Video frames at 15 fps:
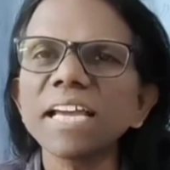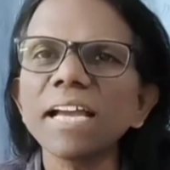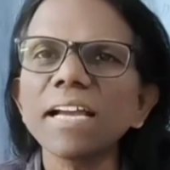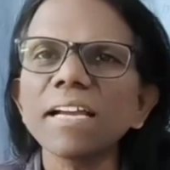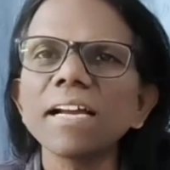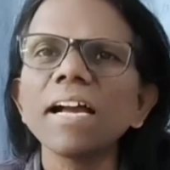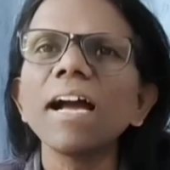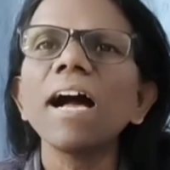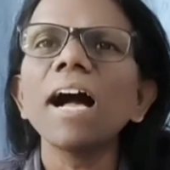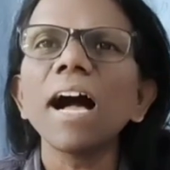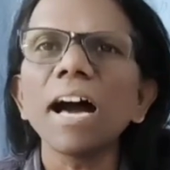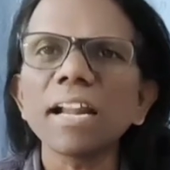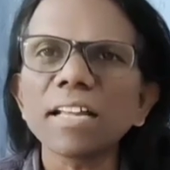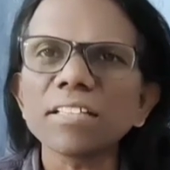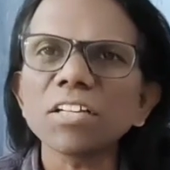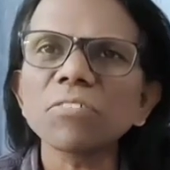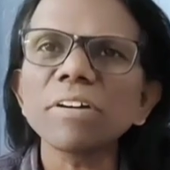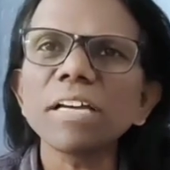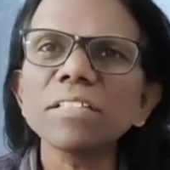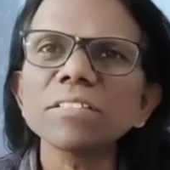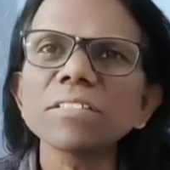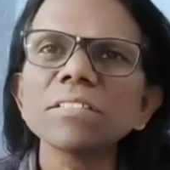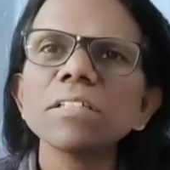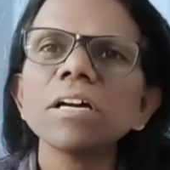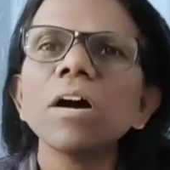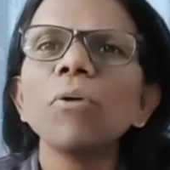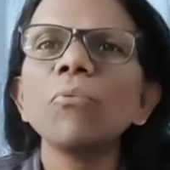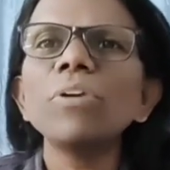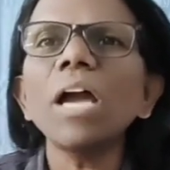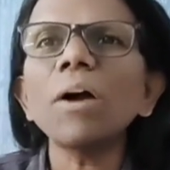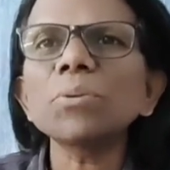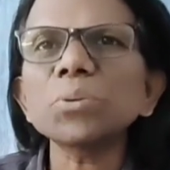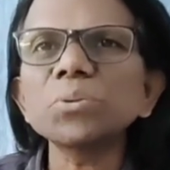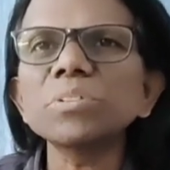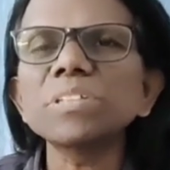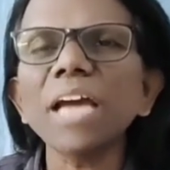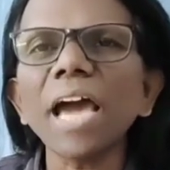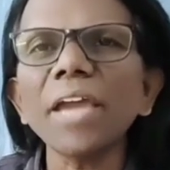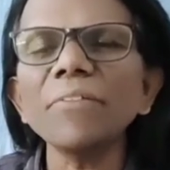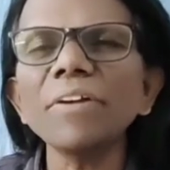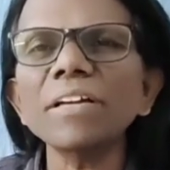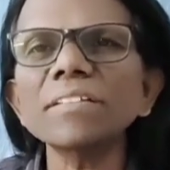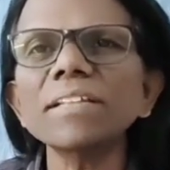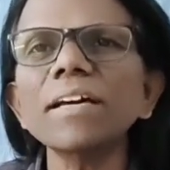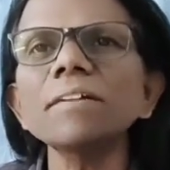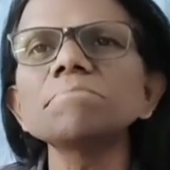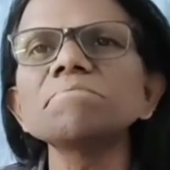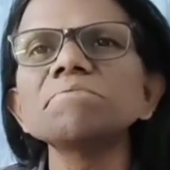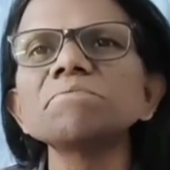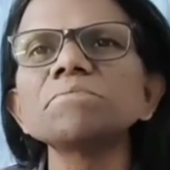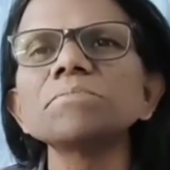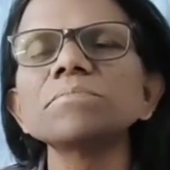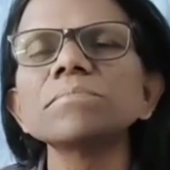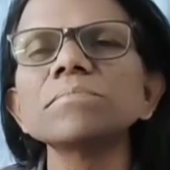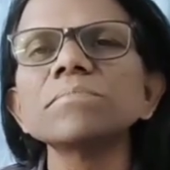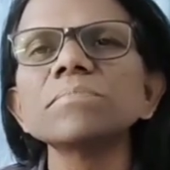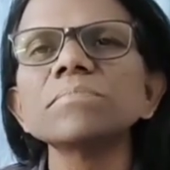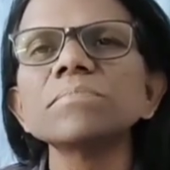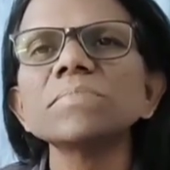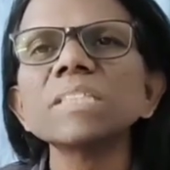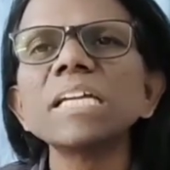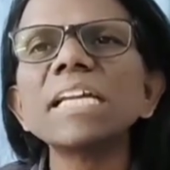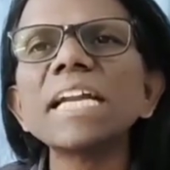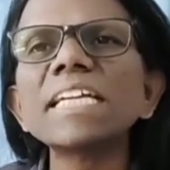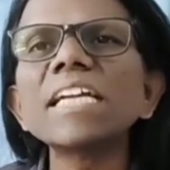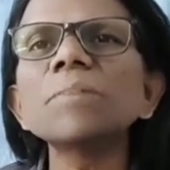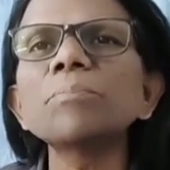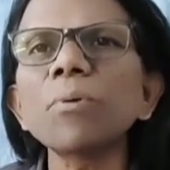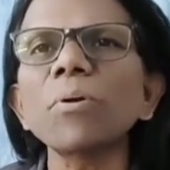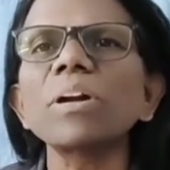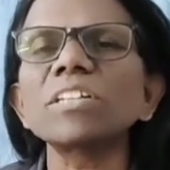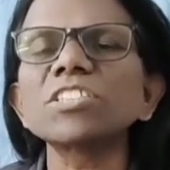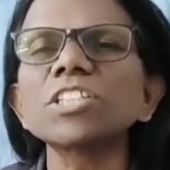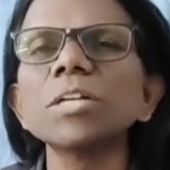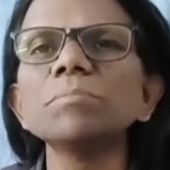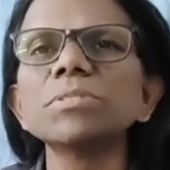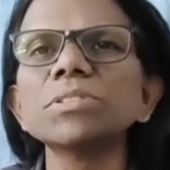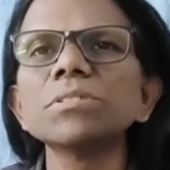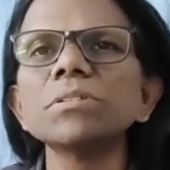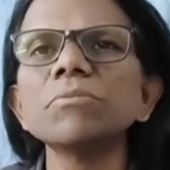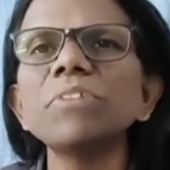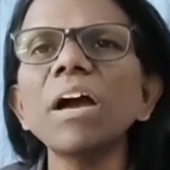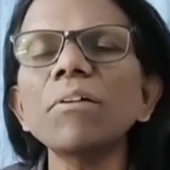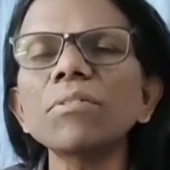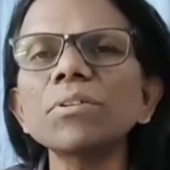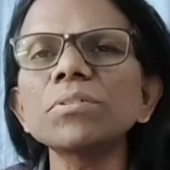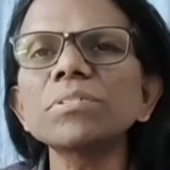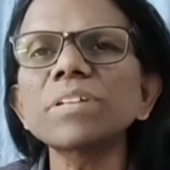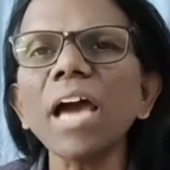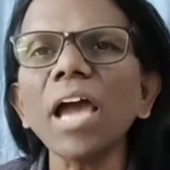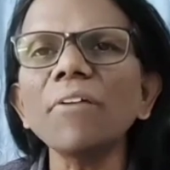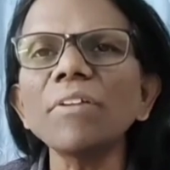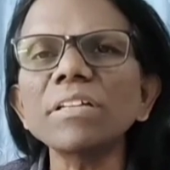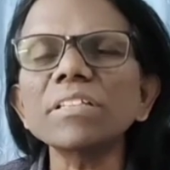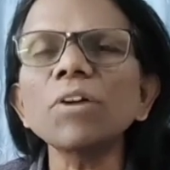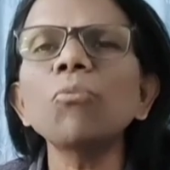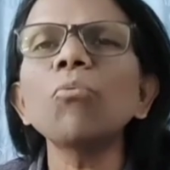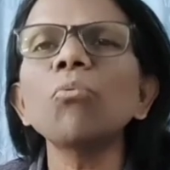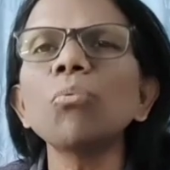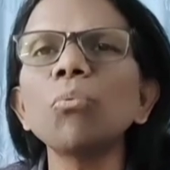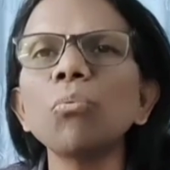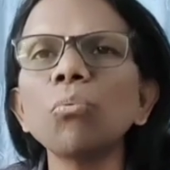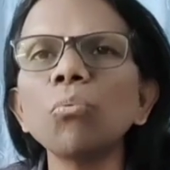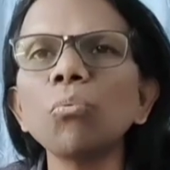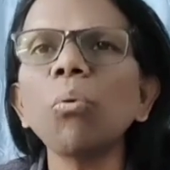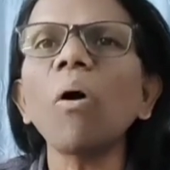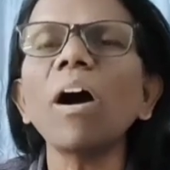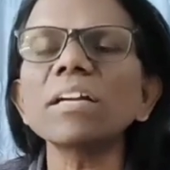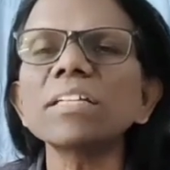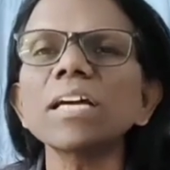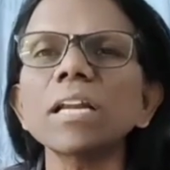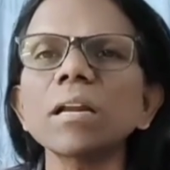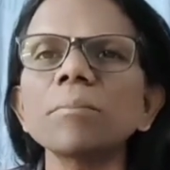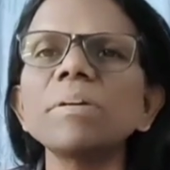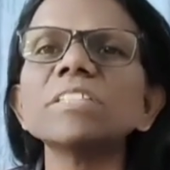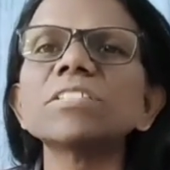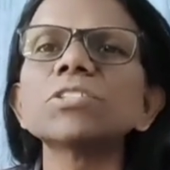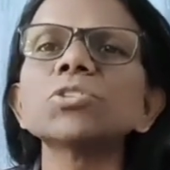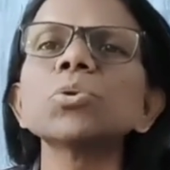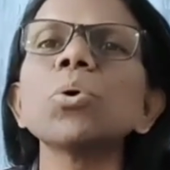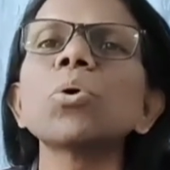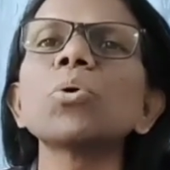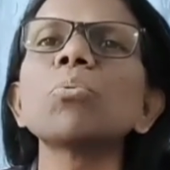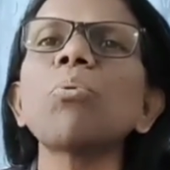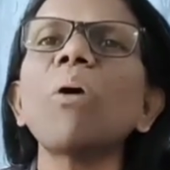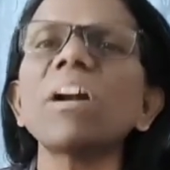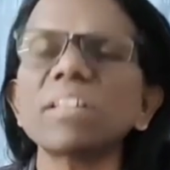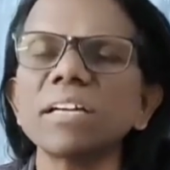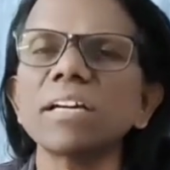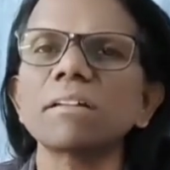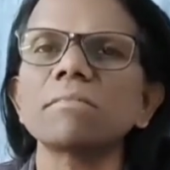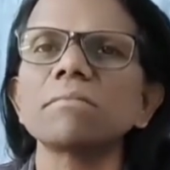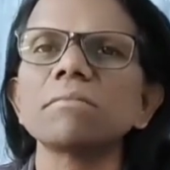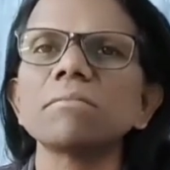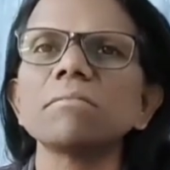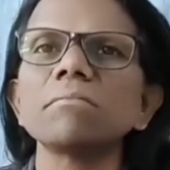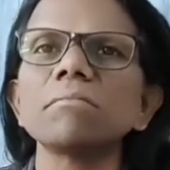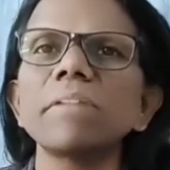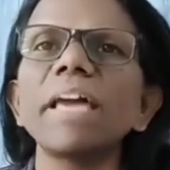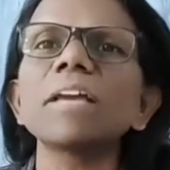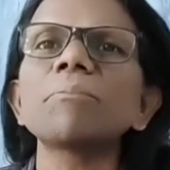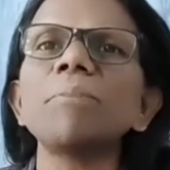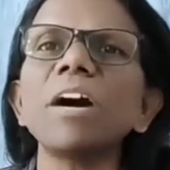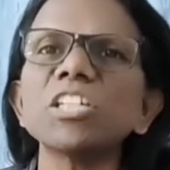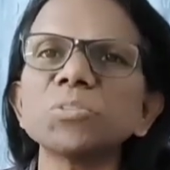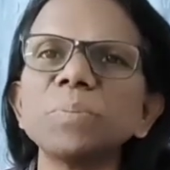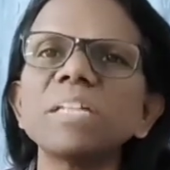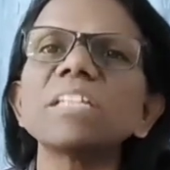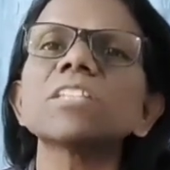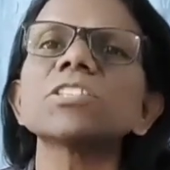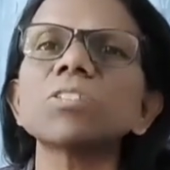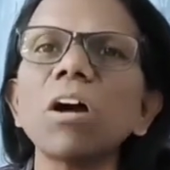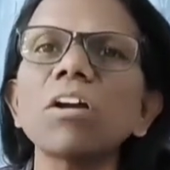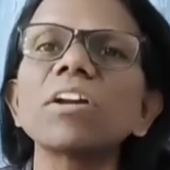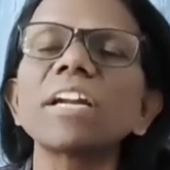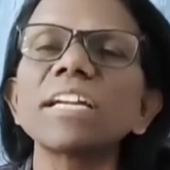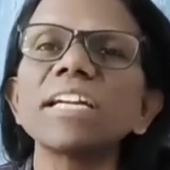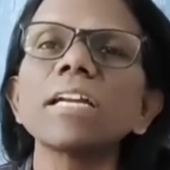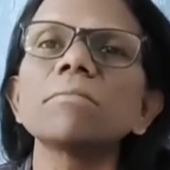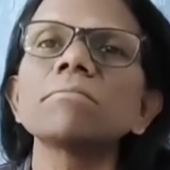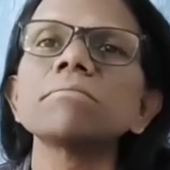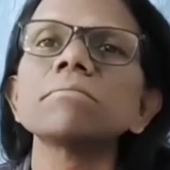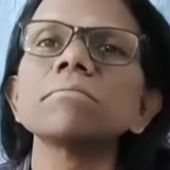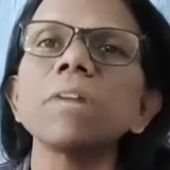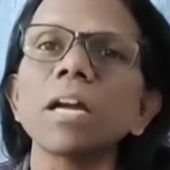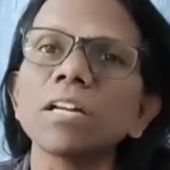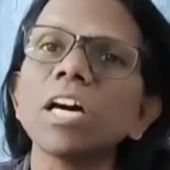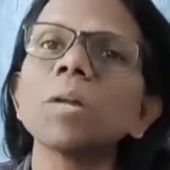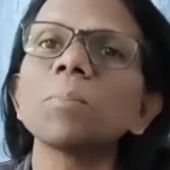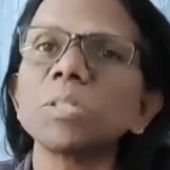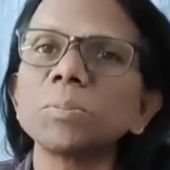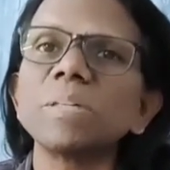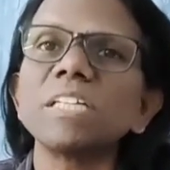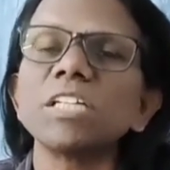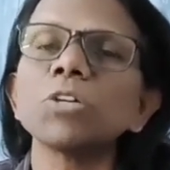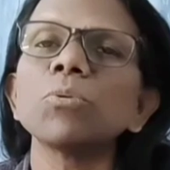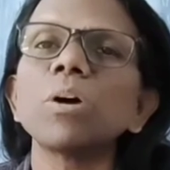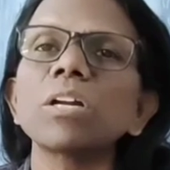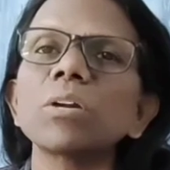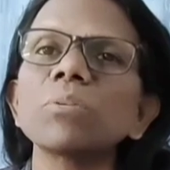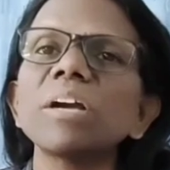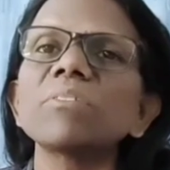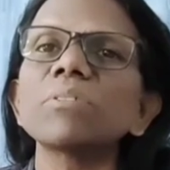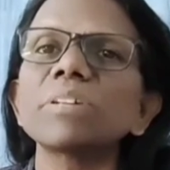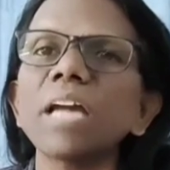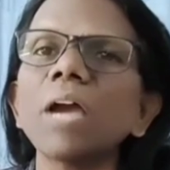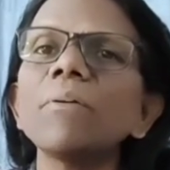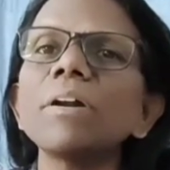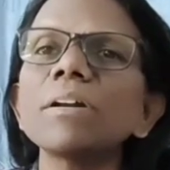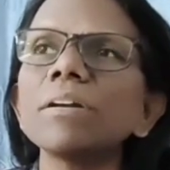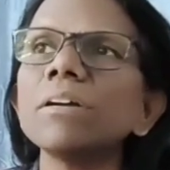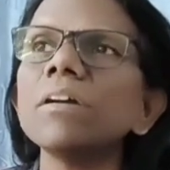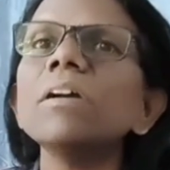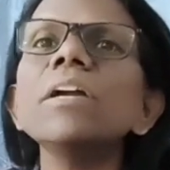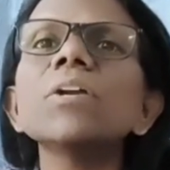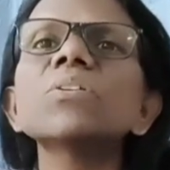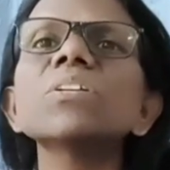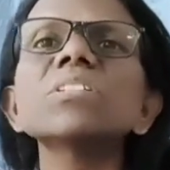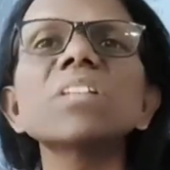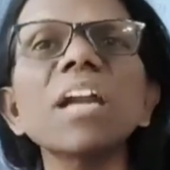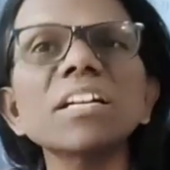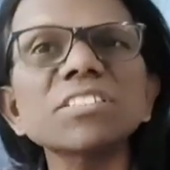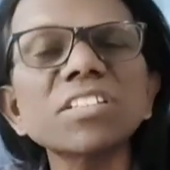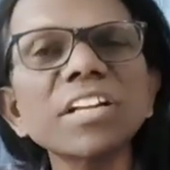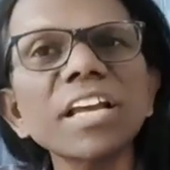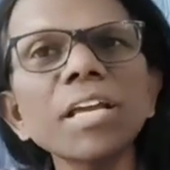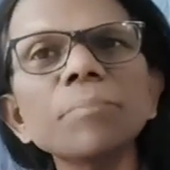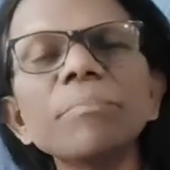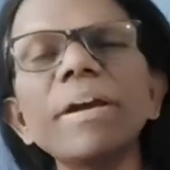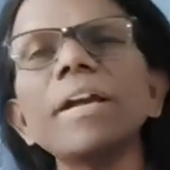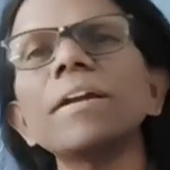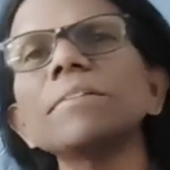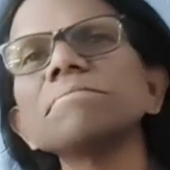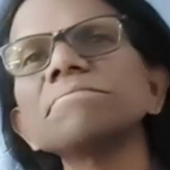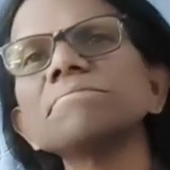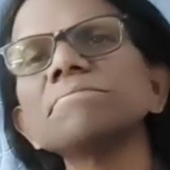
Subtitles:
tank, or otherwise we have to divert the treated product streams. We have to divert the water, soaked water, like phosphate or salt treated or non-phosphate treated water. We have to divert into the sludge drying bed.